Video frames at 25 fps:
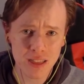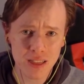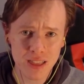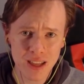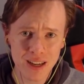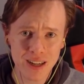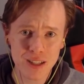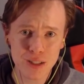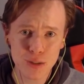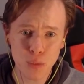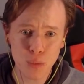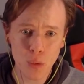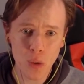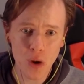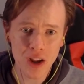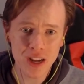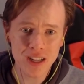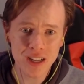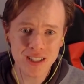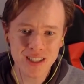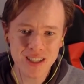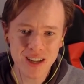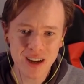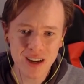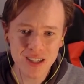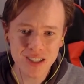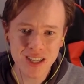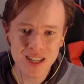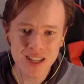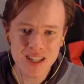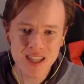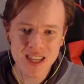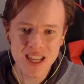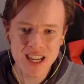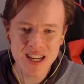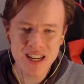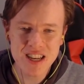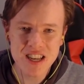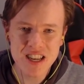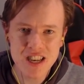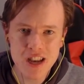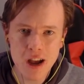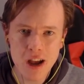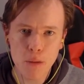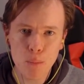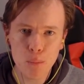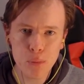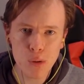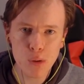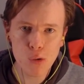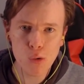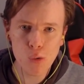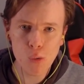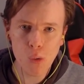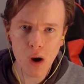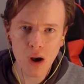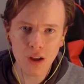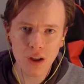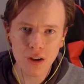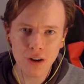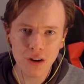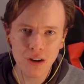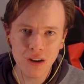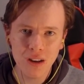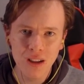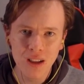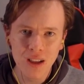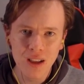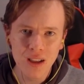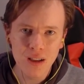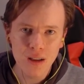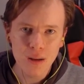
that is why Stars is the number one